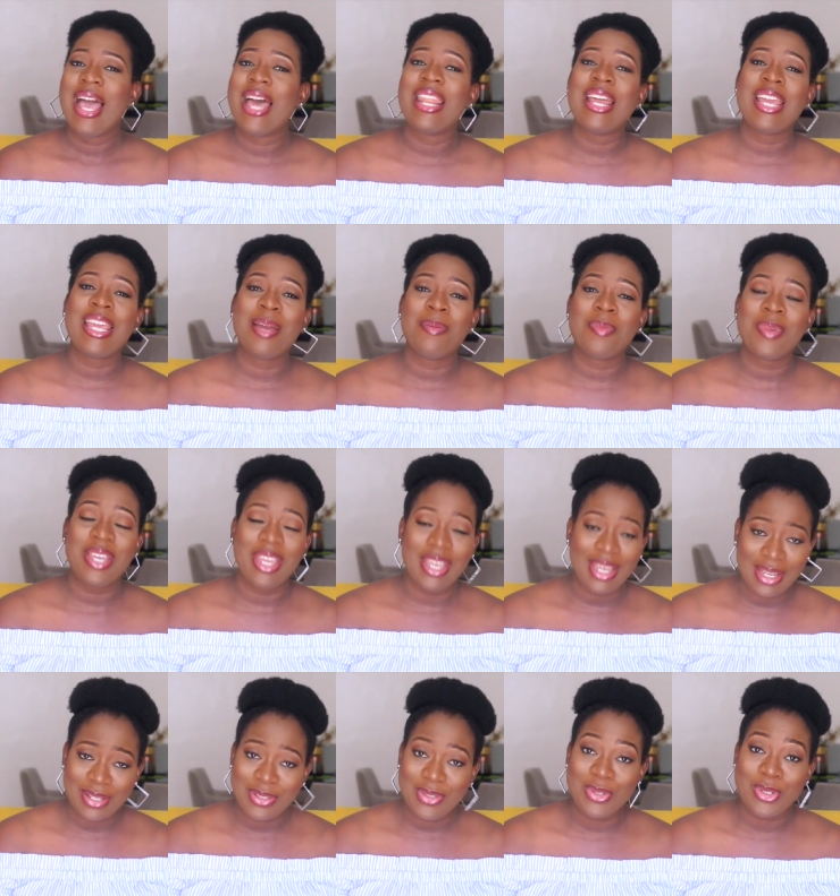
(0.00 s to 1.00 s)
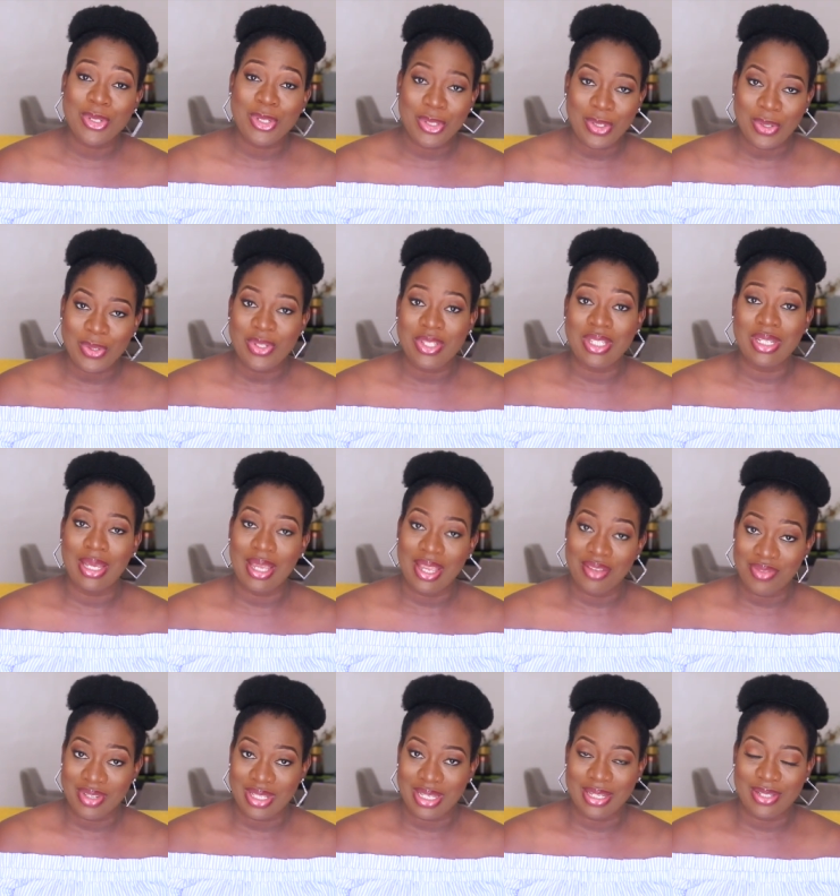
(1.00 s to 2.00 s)
and I am here to show the
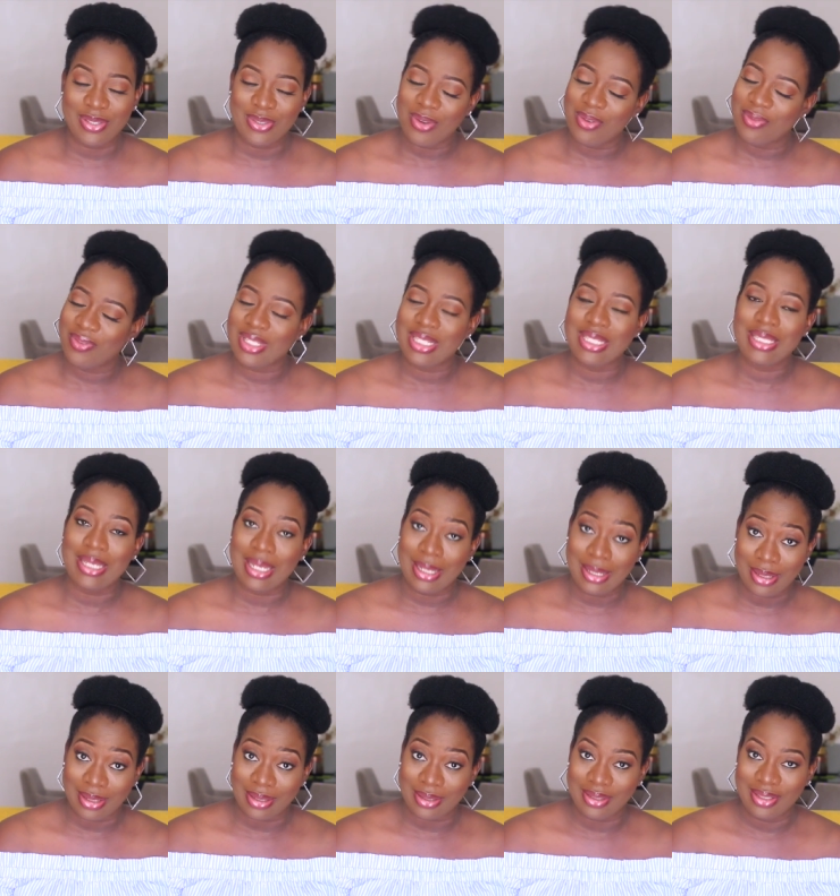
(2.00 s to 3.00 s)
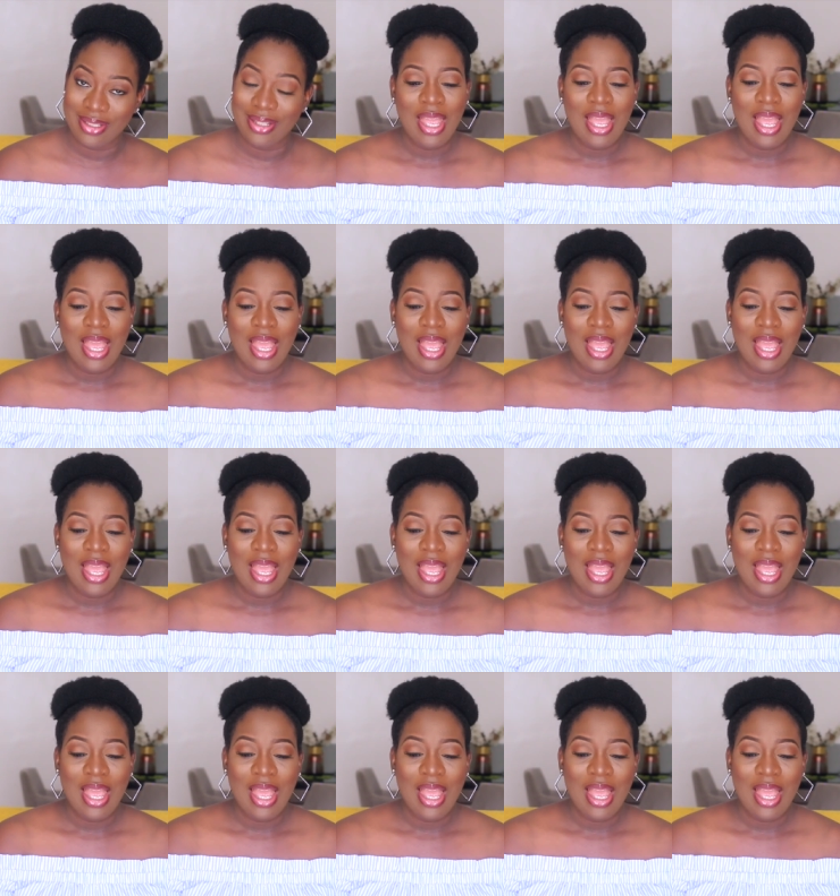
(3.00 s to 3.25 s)
evidence of the taking.